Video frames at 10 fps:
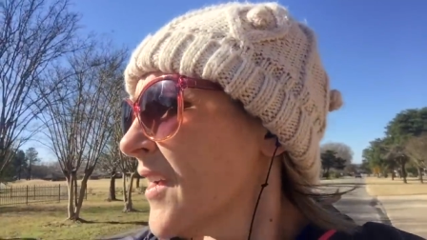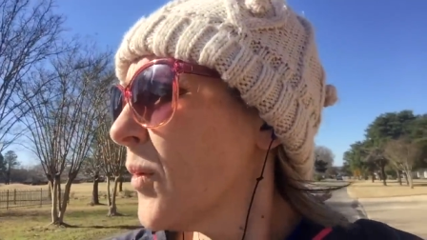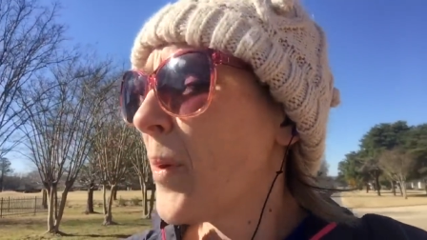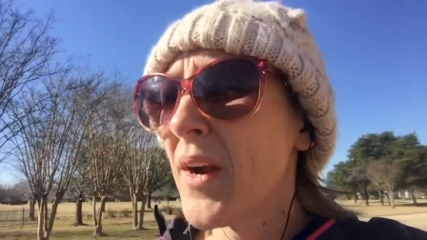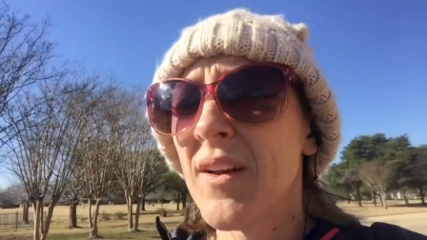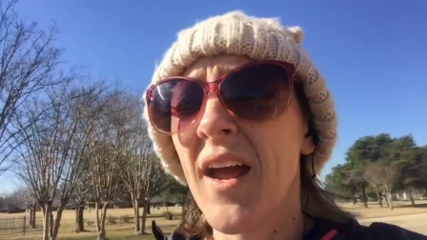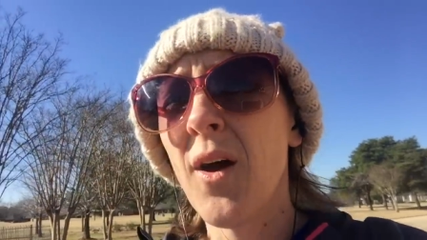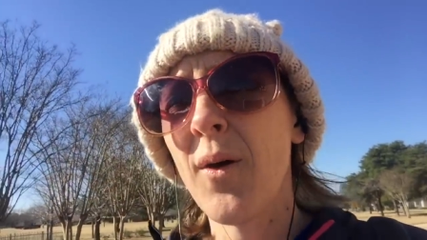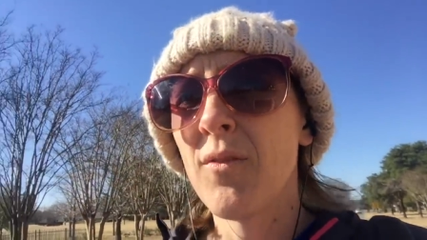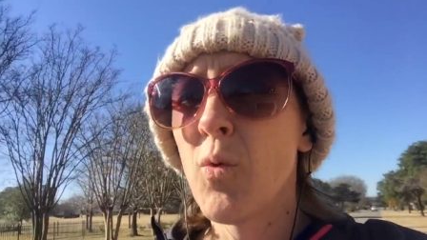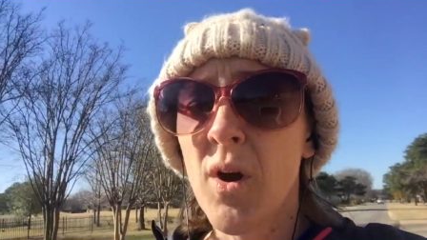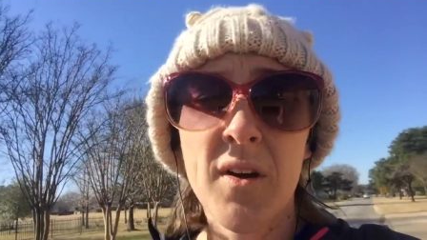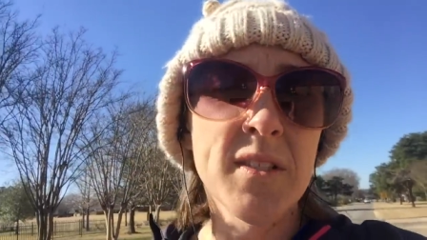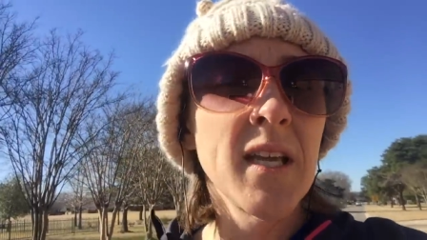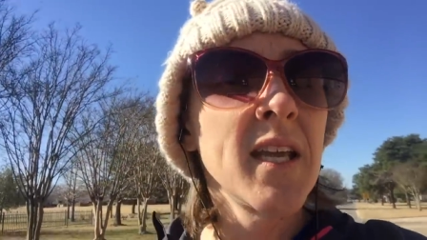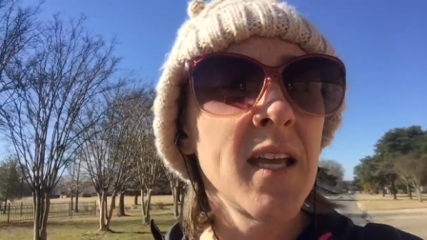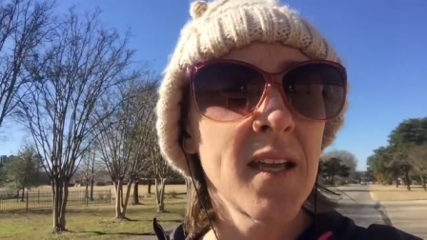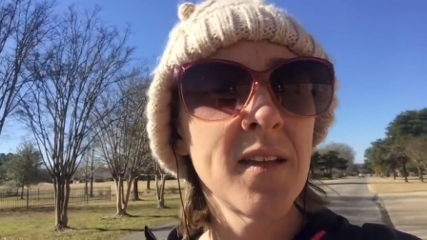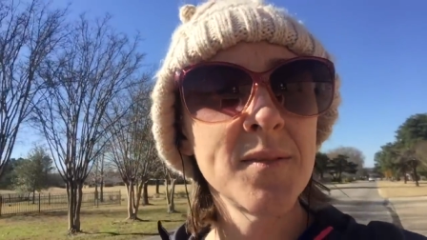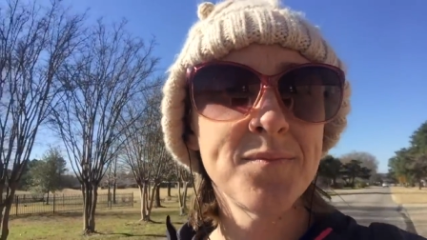compared to how I've worked,
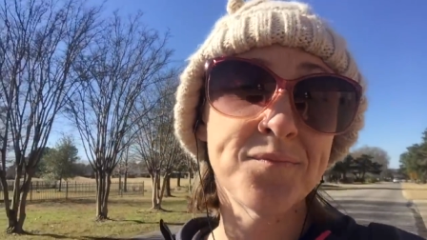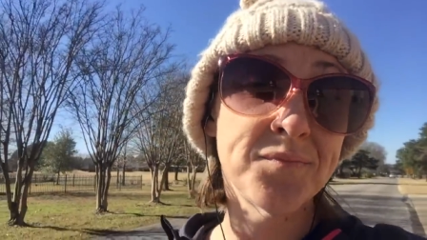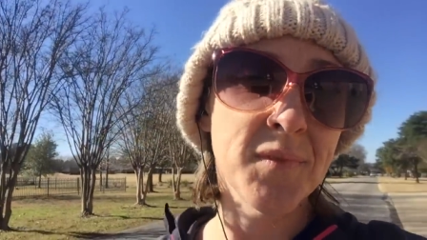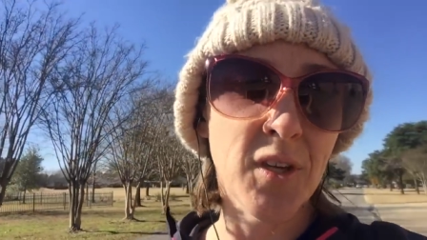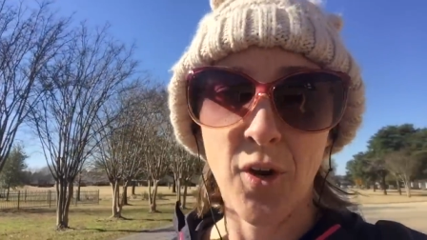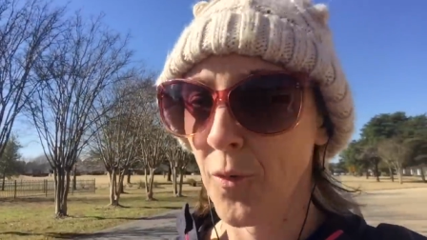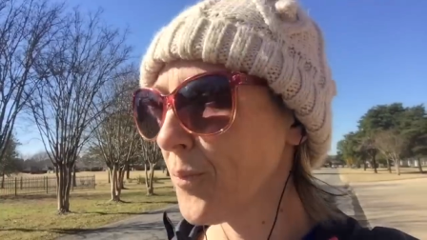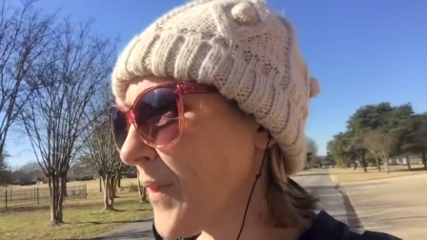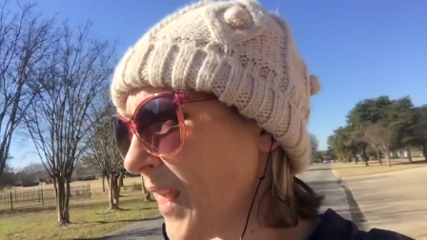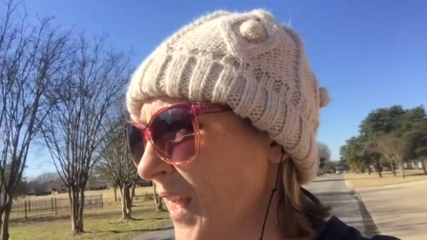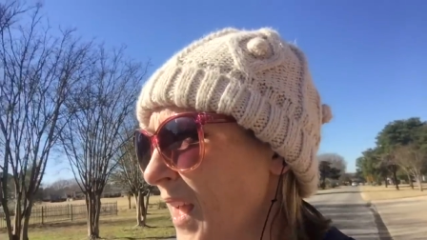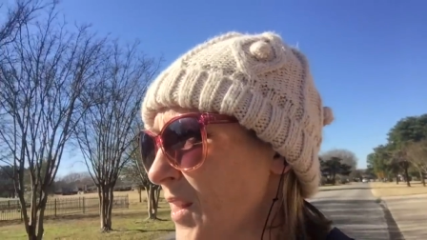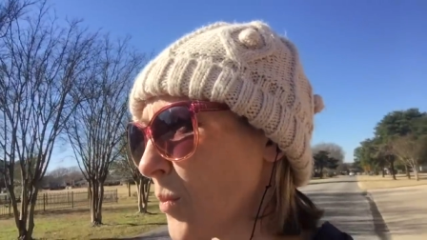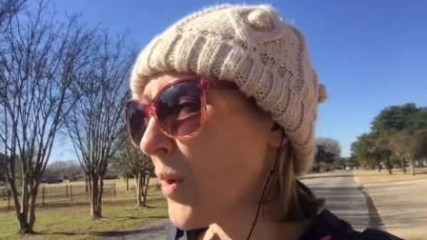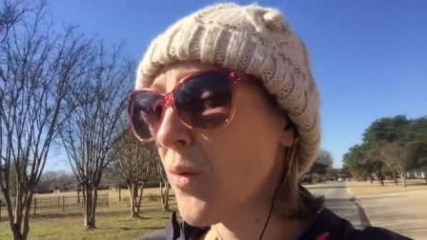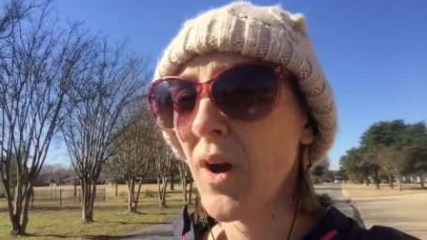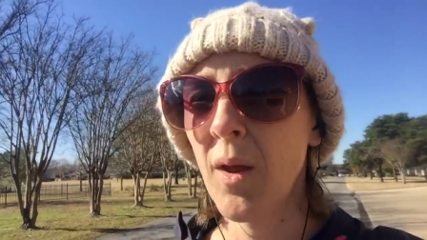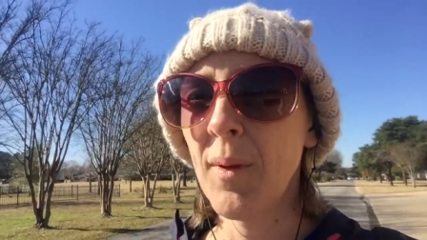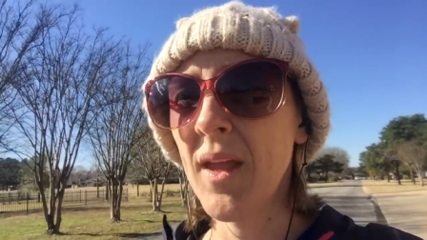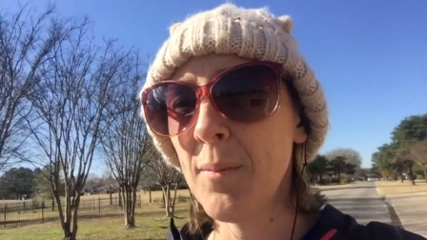you know, the
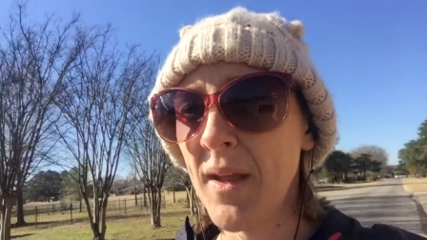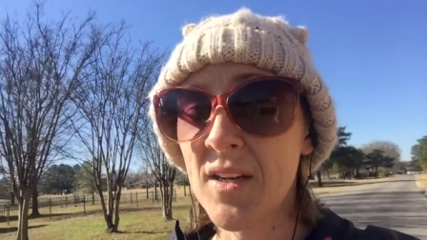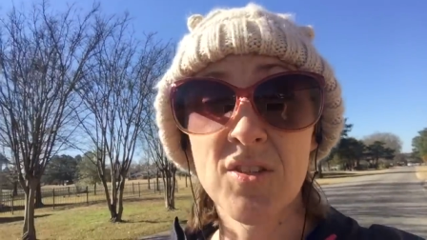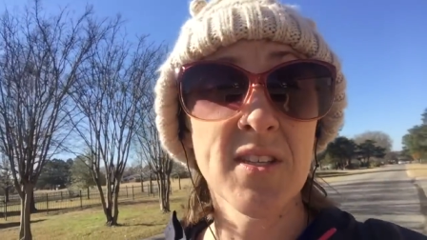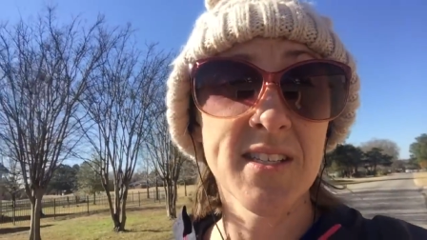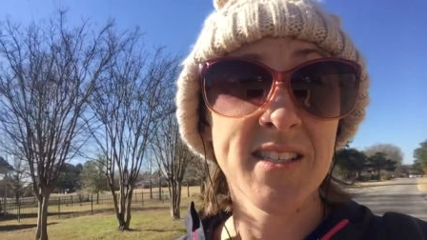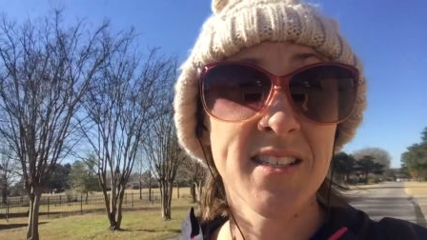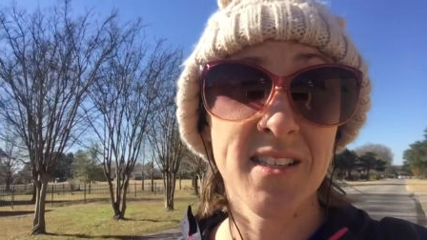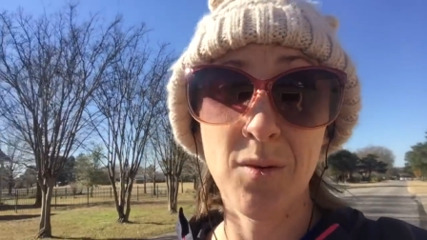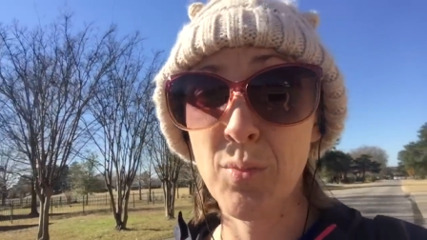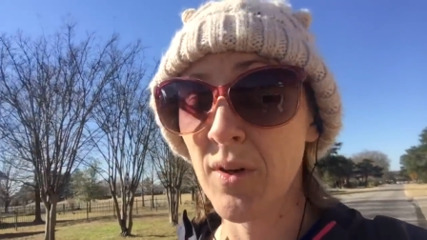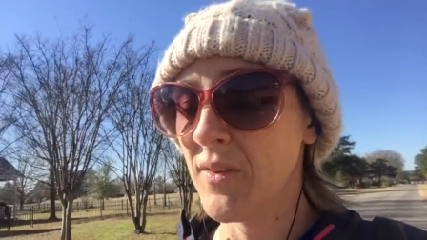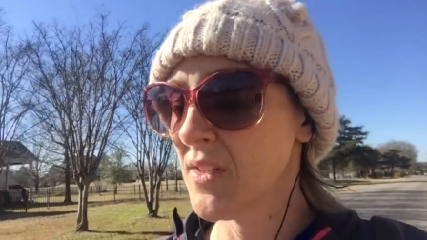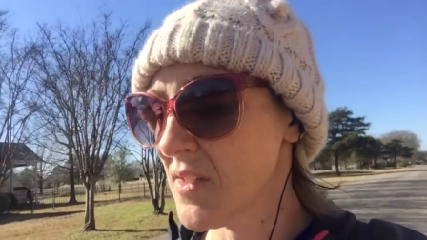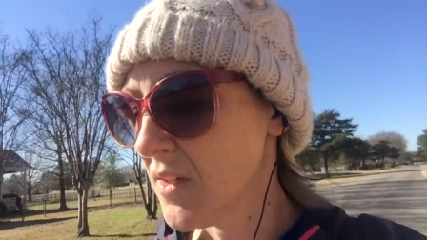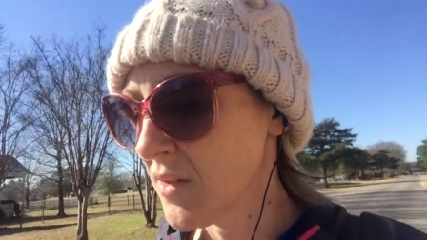program and managed this season and previous